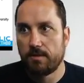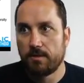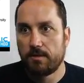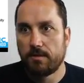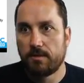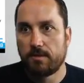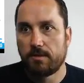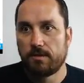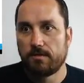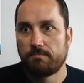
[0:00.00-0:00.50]

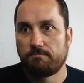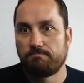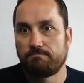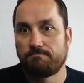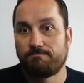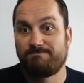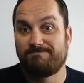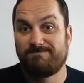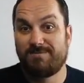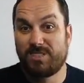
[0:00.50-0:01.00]
She has a lot of
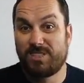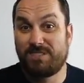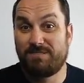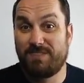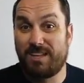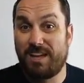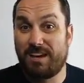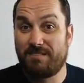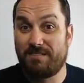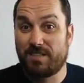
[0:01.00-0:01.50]
experience
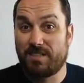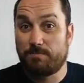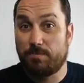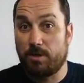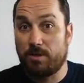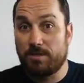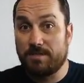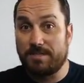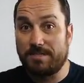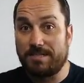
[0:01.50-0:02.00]
in design.
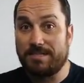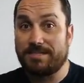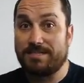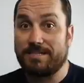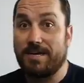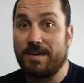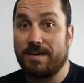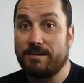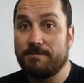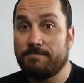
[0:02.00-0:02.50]

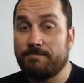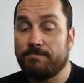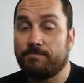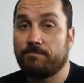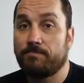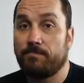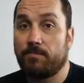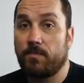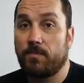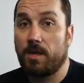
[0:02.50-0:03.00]

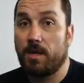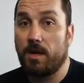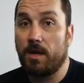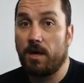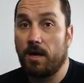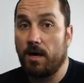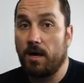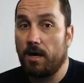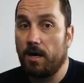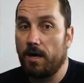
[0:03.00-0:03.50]
You can
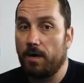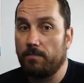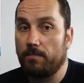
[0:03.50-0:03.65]
see here,